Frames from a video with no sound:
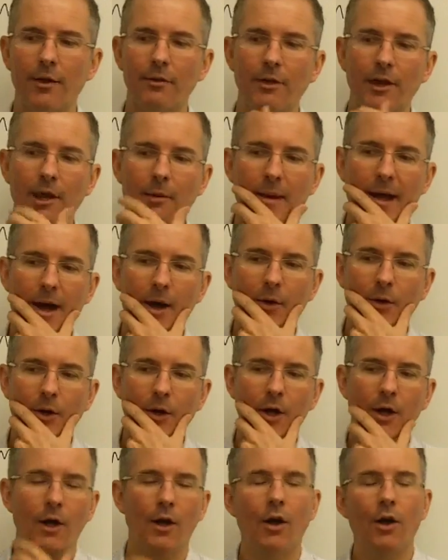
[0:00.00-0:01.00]
now think about
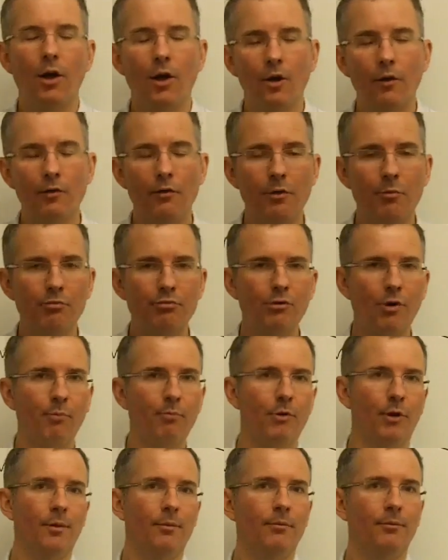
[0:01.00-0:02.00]
the
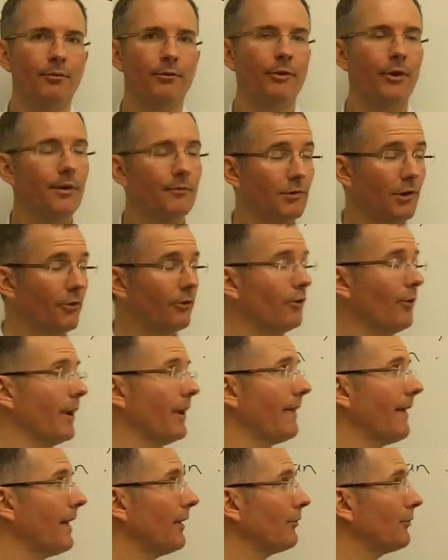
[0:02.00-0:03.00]
problems of just
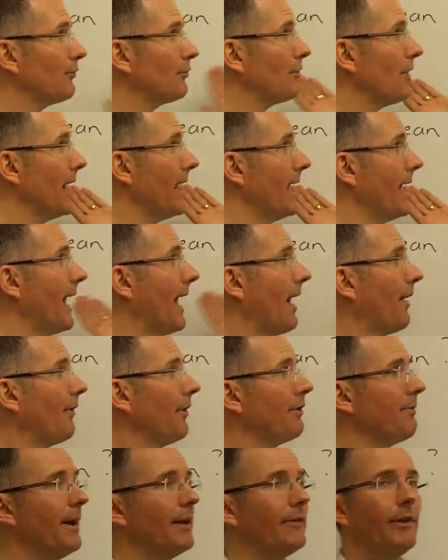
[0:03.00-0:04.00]
doing that straight
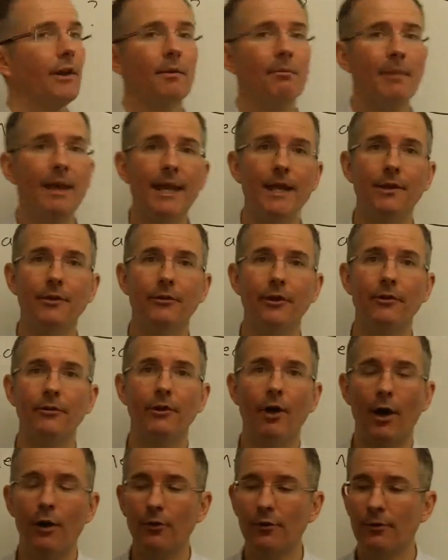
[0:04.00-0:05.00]
arithmetic mean, as it's
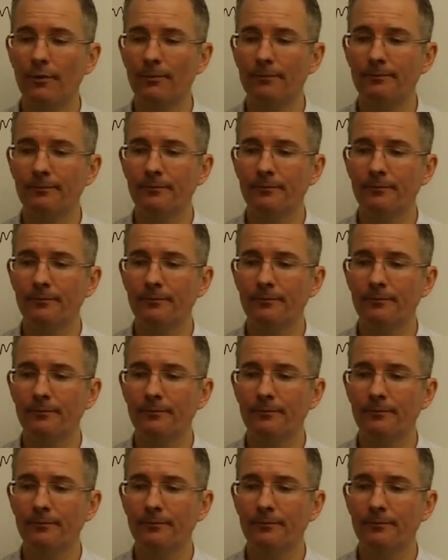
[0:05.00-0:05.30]
known.